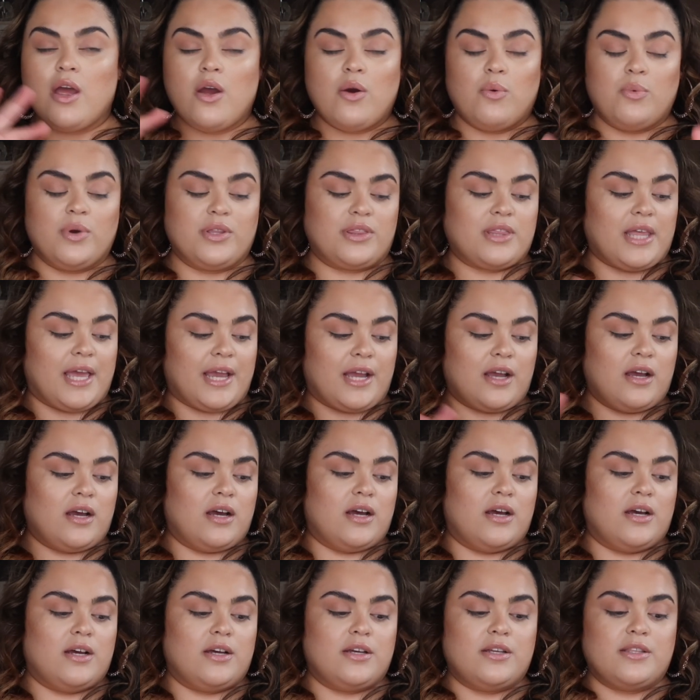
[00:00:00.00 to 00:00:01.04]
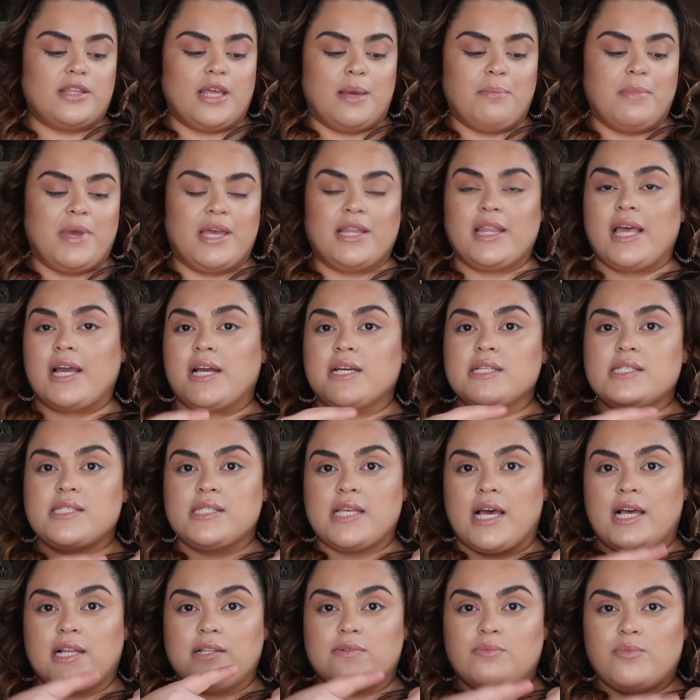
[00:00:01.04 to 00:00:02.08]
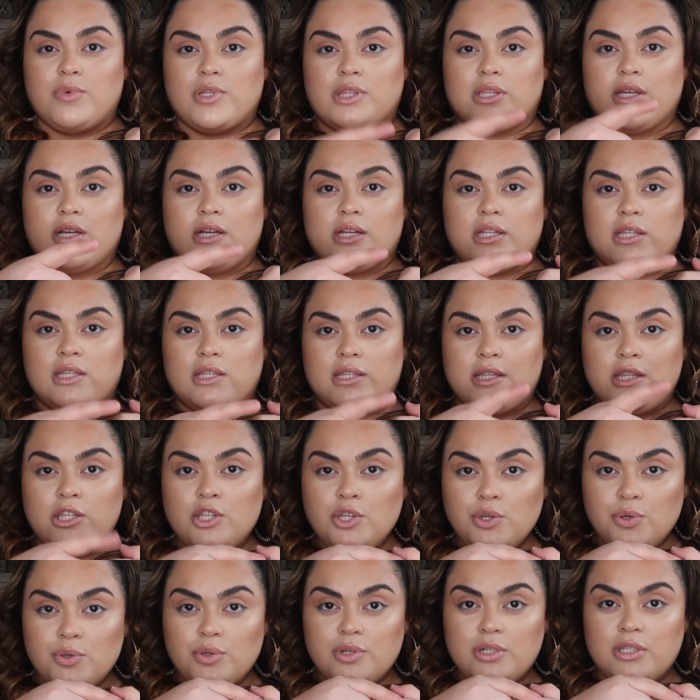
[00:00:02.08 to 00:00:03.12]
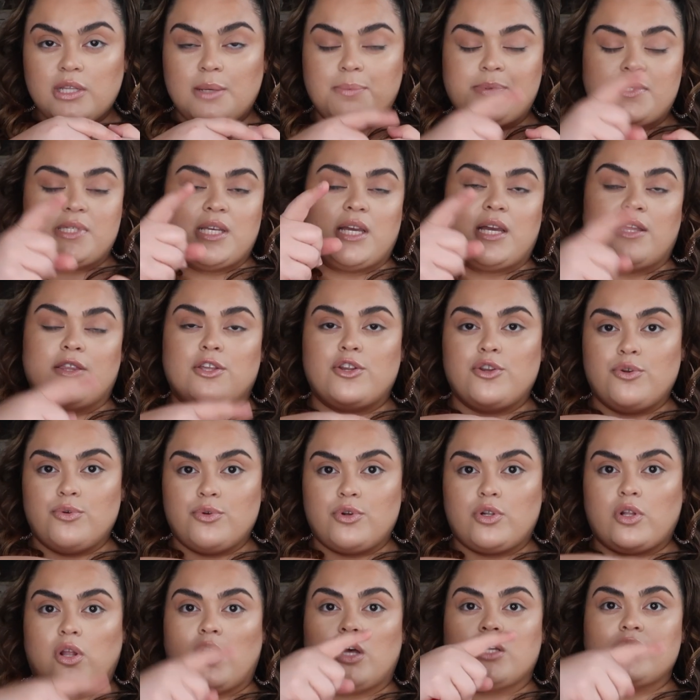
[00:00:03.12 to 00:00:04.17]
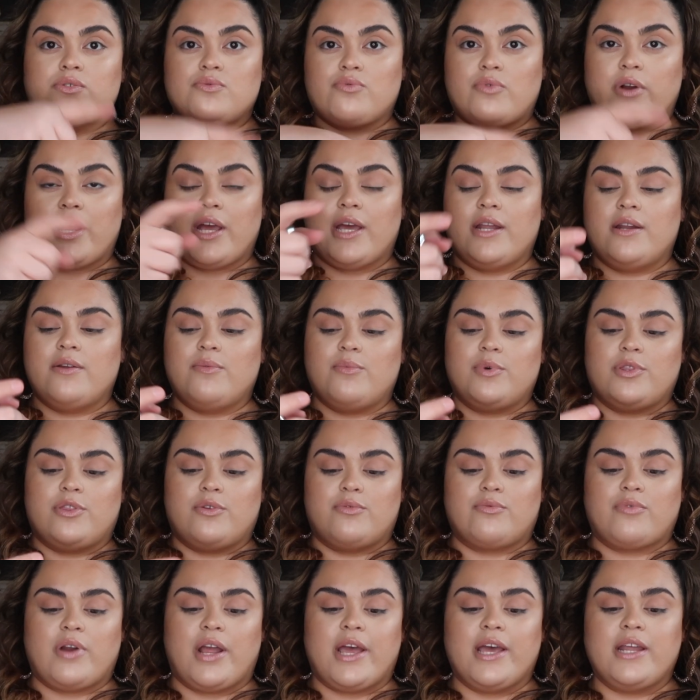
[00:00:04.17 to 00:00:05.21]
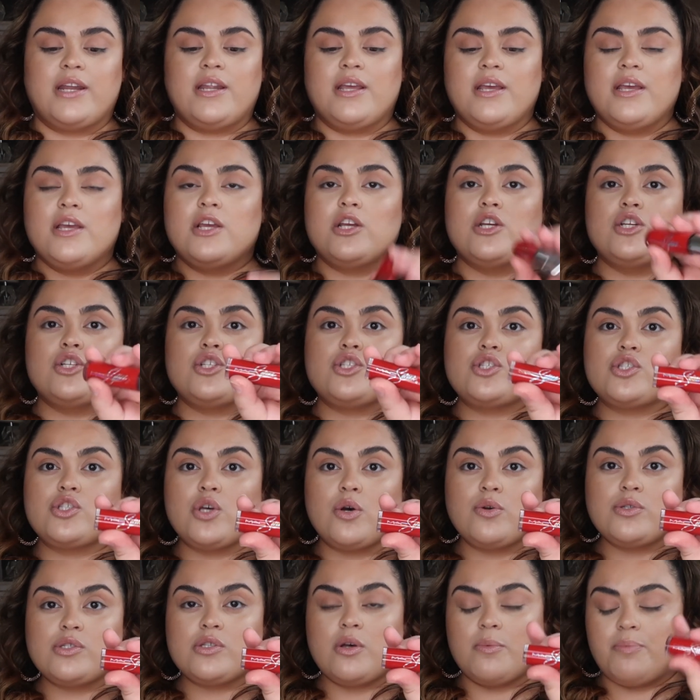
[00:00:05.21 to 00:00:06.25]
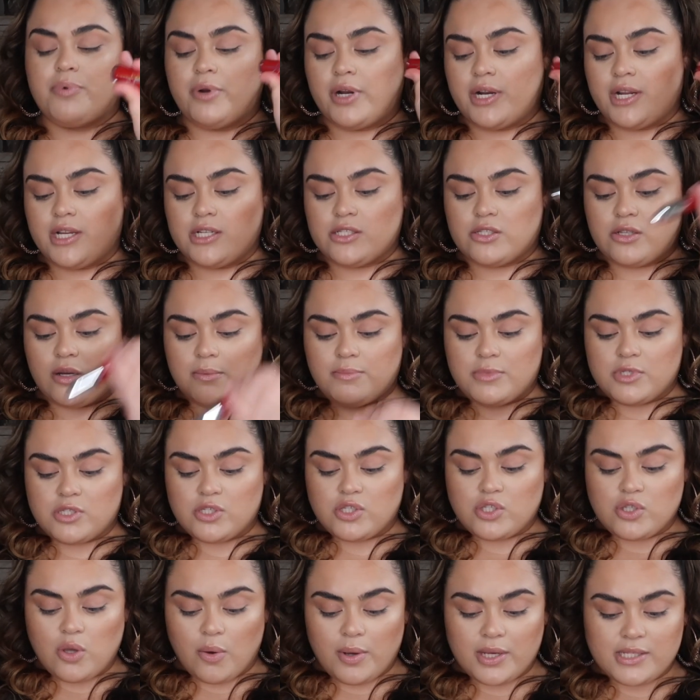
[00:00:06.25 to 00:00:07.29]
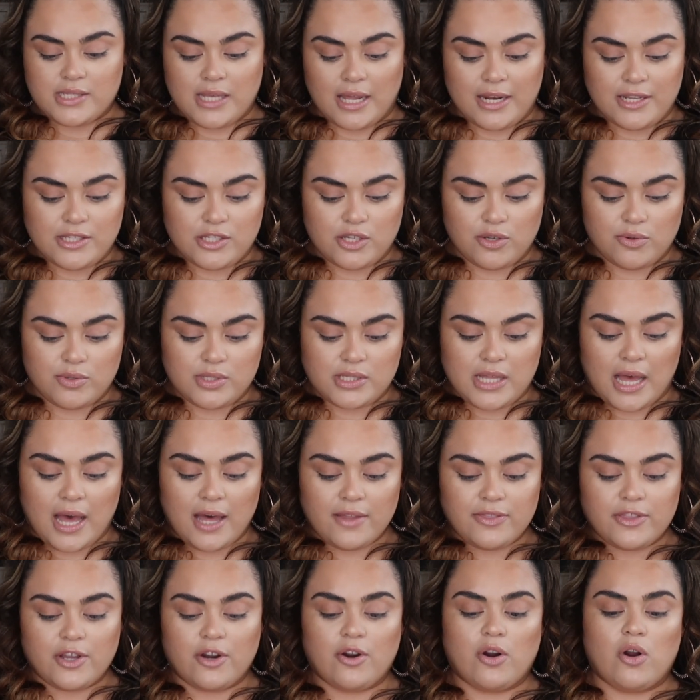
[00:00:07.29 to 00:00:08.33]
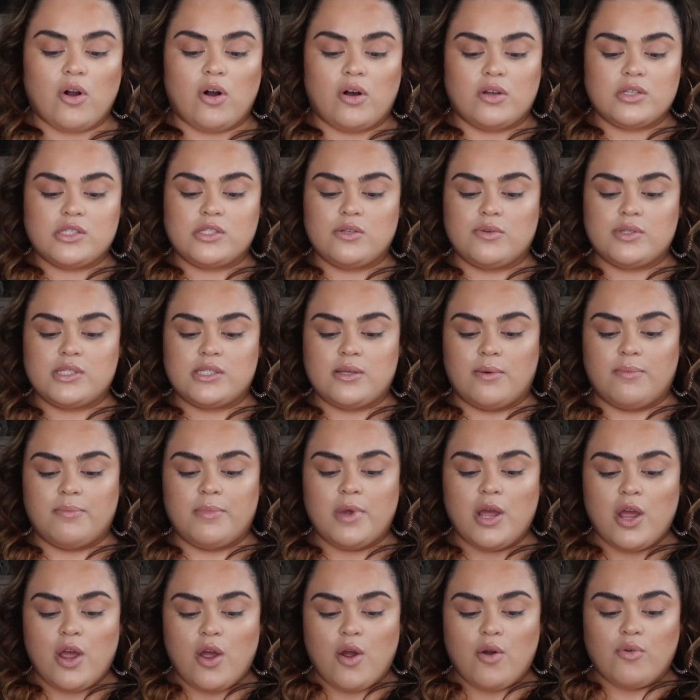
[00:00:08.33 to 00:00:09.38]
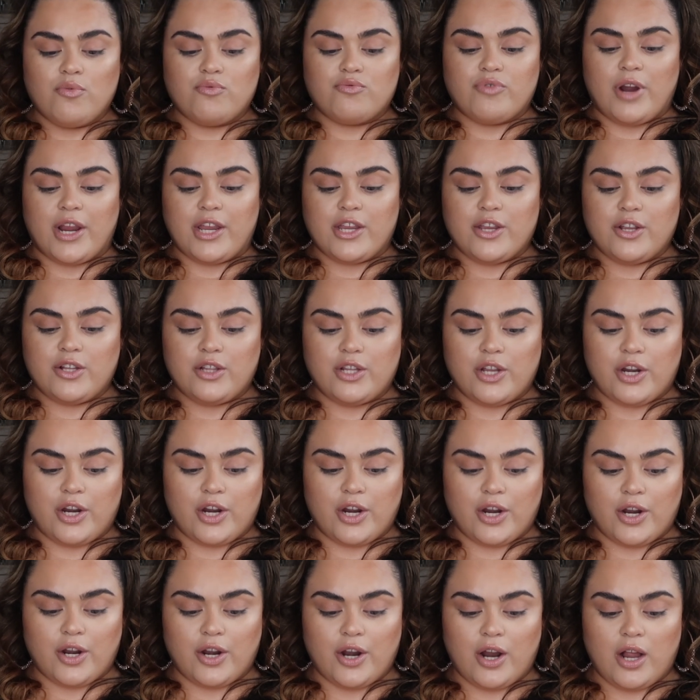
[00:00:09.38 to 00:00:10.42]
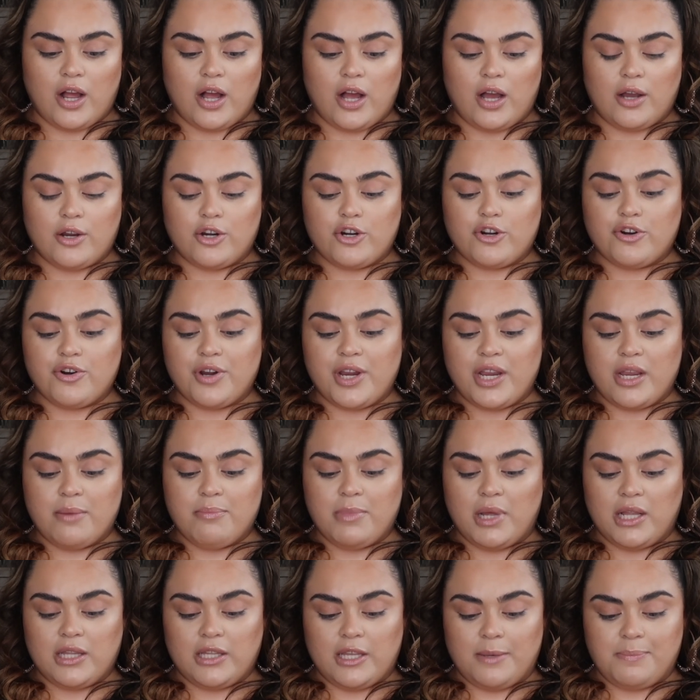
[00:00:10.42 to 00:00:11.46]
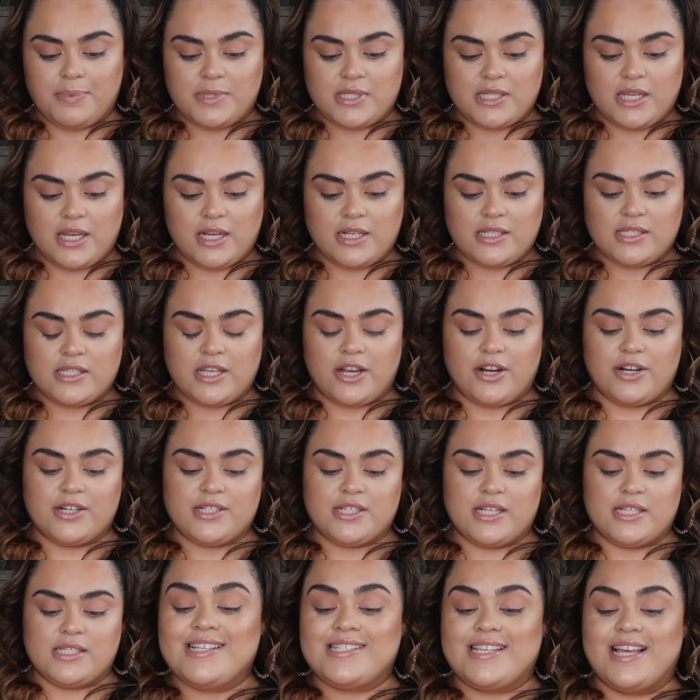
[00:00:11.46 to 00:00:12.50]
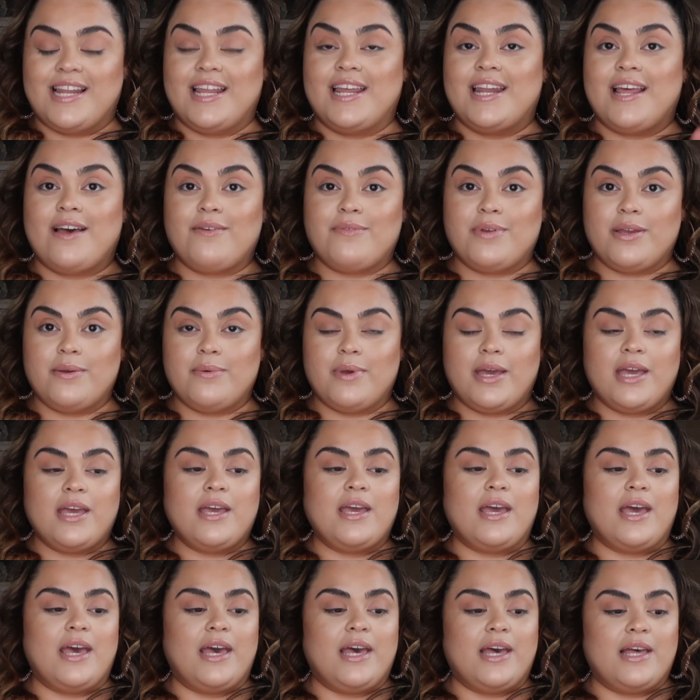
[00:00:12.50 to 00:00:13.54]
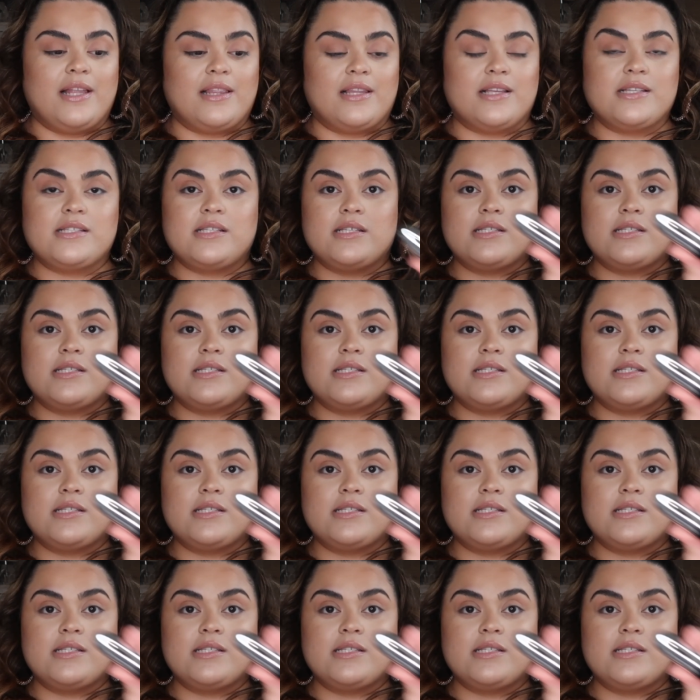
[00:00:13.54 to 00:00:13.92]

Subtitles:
with like they made like a set with the nude lipstick and the nude gloss red with the red. So pretty. So I'm so excited to use that. There are also some regular cream lipsticks. There's Selena Vive, and this